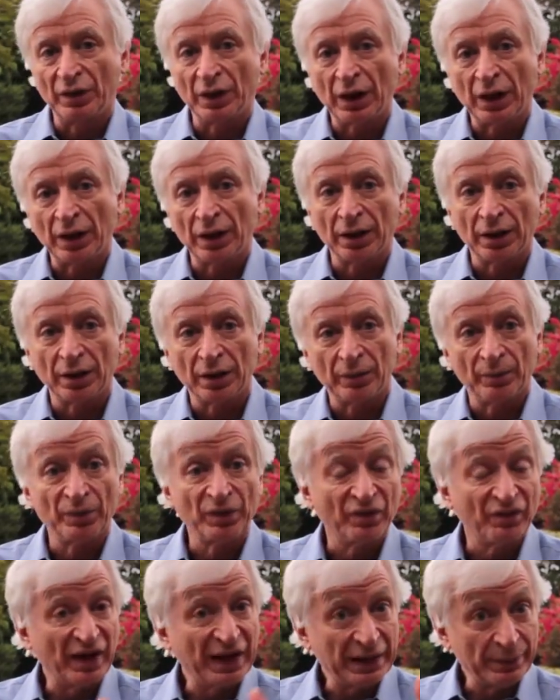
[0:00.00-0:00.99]

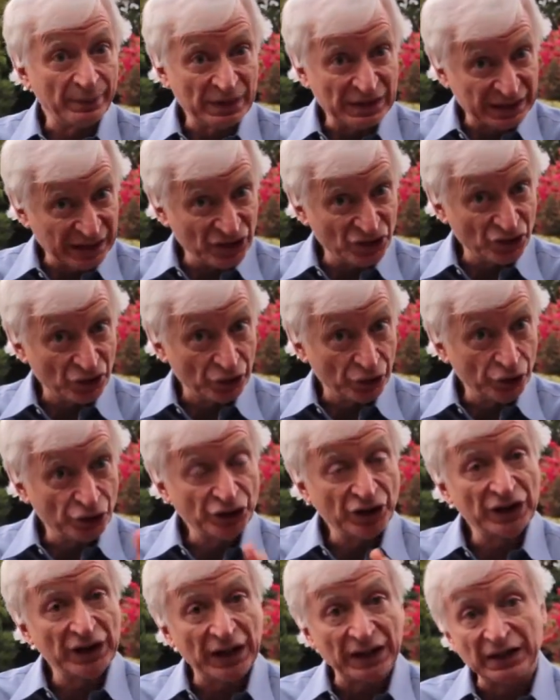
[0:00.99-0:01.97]
The Vitamin D
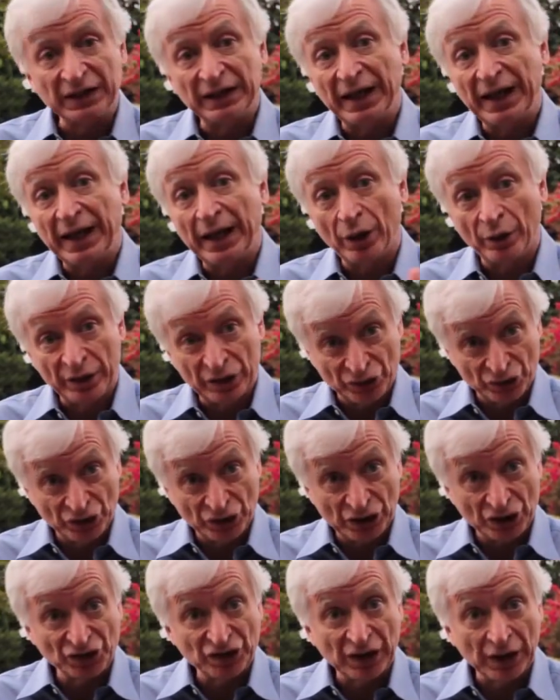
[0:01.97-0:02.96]
Solution, that now
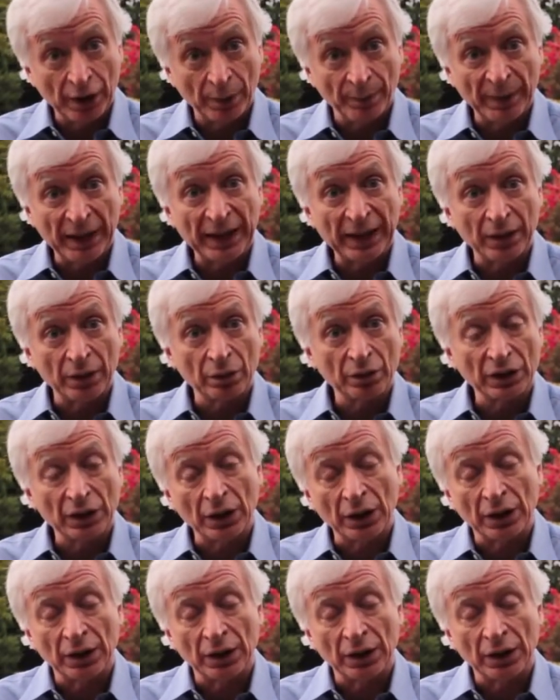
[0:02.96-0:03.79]
has just come out